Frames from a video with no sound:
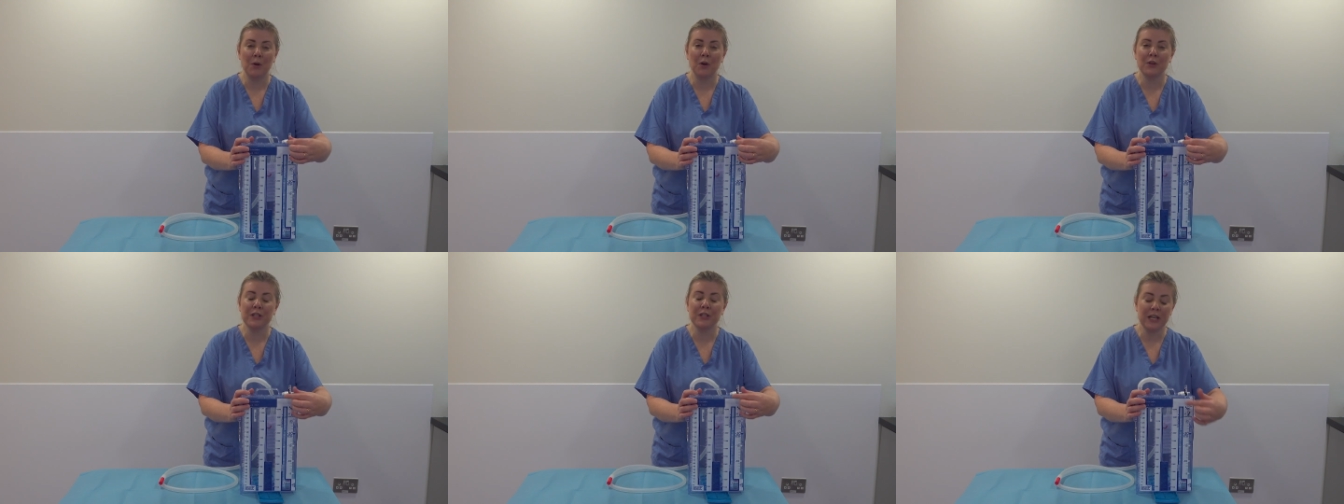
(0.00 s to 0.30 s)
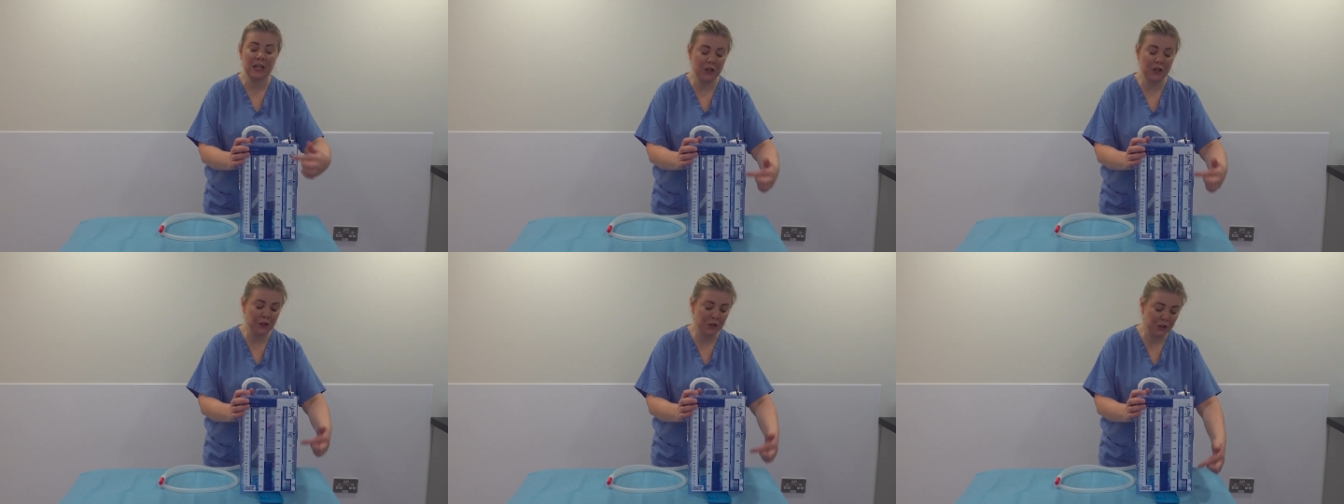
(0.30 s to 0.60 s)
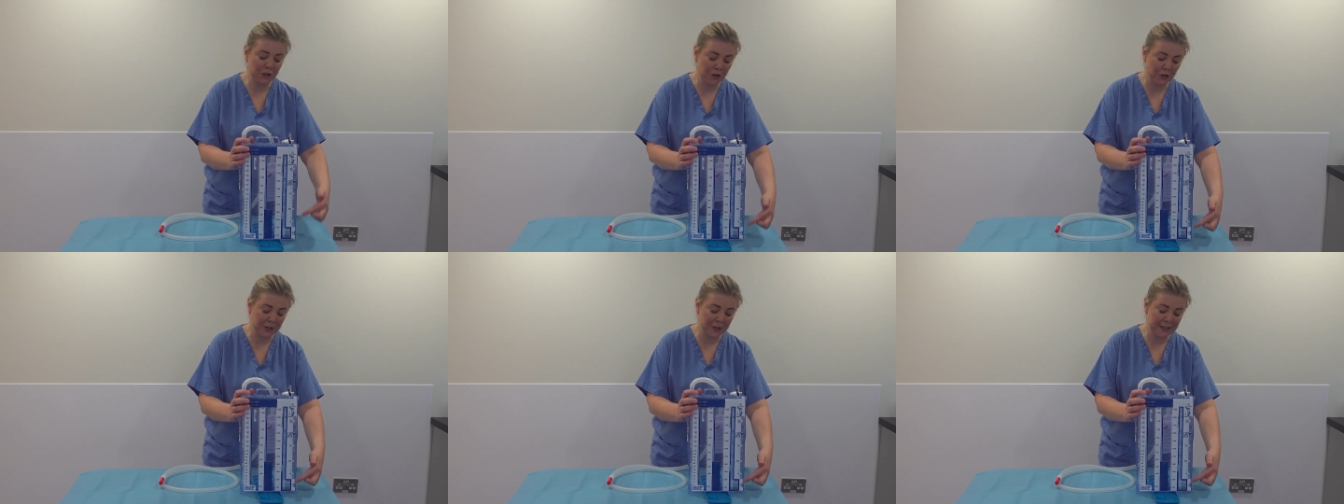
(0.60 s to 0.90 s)
until you
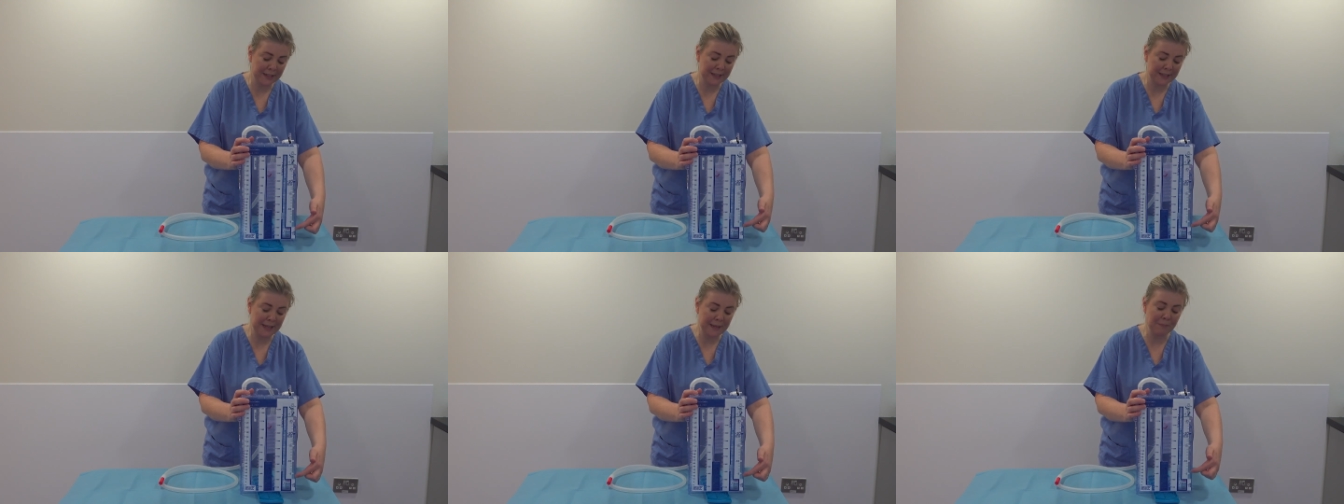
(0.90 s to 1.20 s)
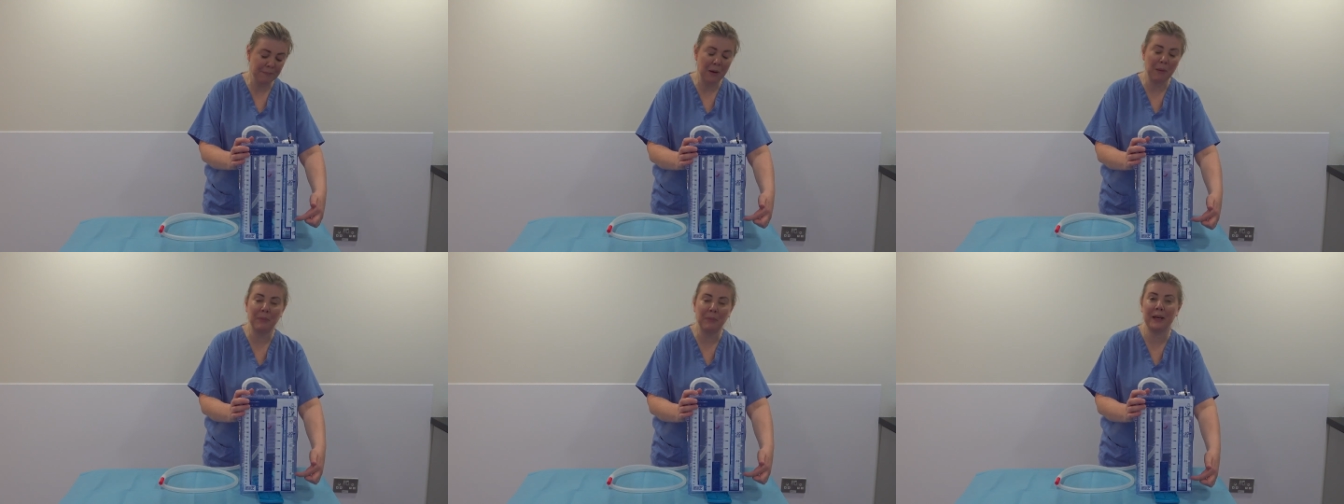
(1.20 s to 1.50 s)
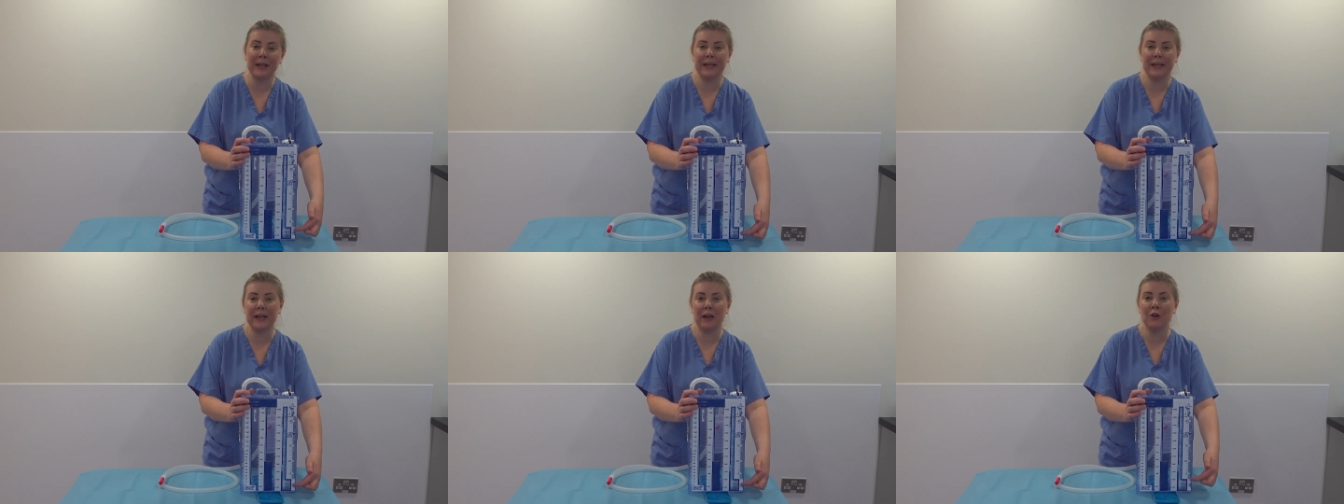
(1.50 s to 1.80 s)
start to see
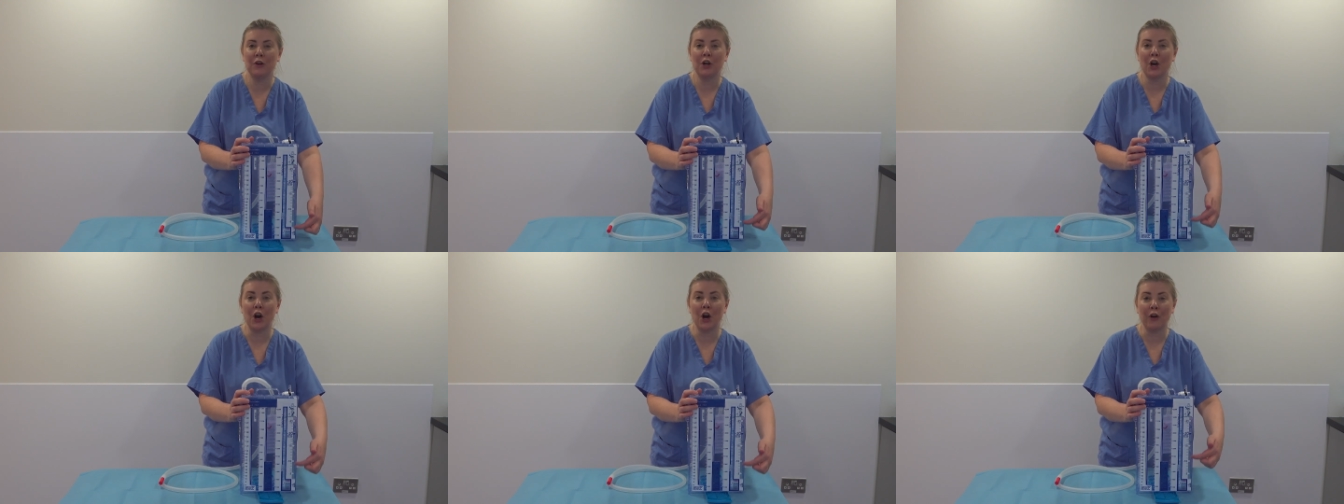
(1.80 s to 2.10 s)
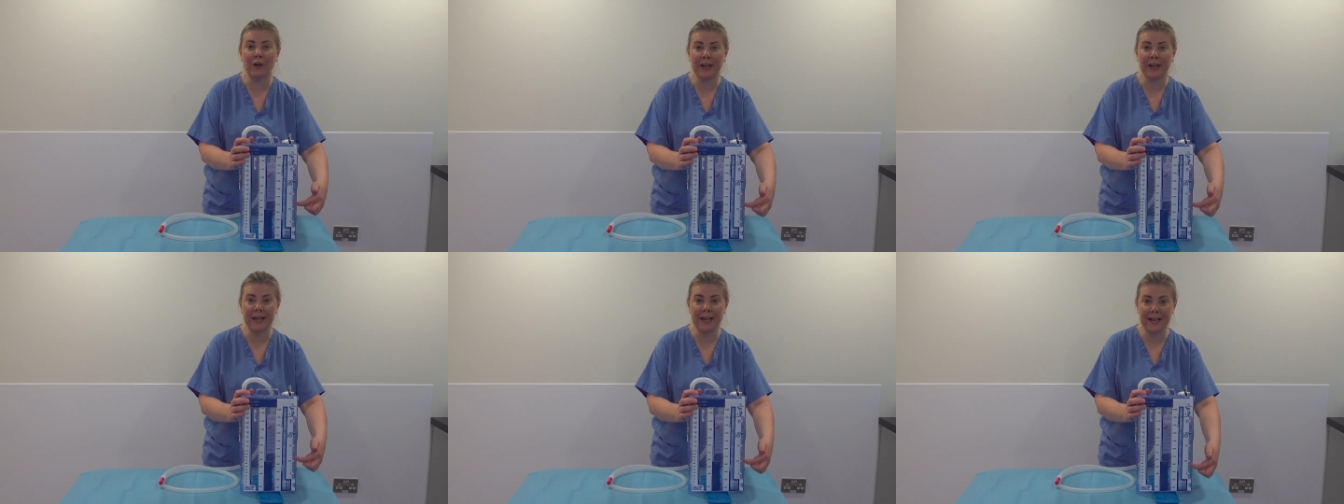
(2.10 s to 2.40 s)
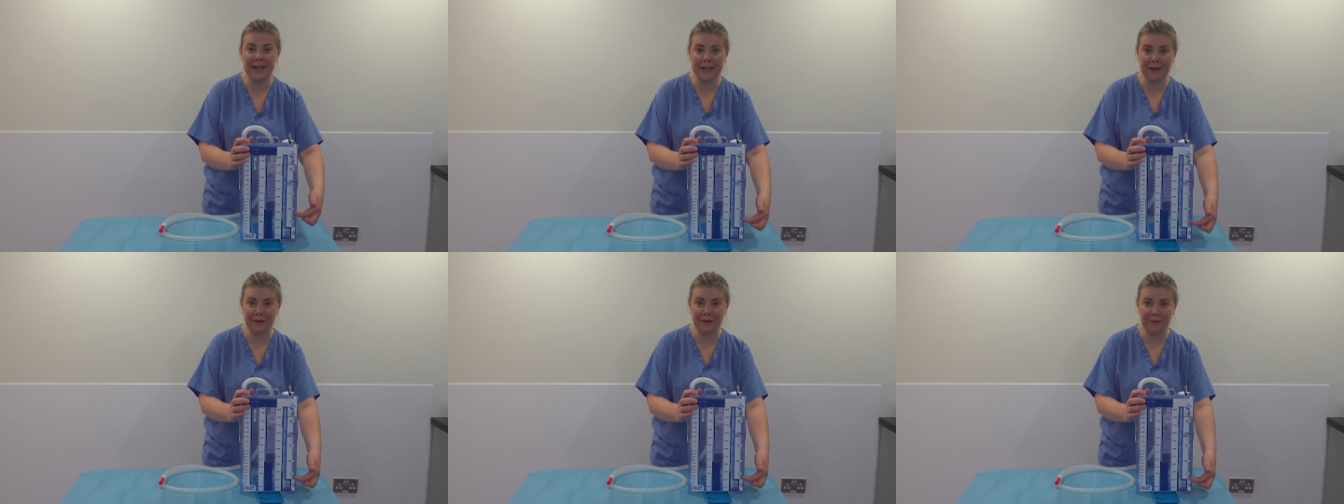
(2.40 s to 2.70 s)
bubbling occurring
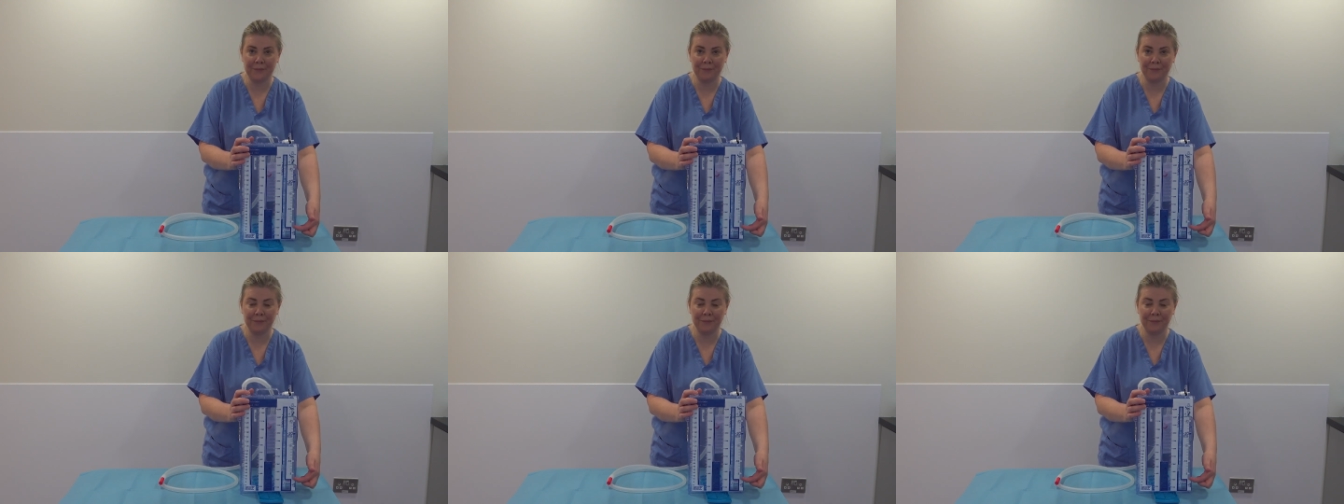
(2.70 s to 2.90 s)
here.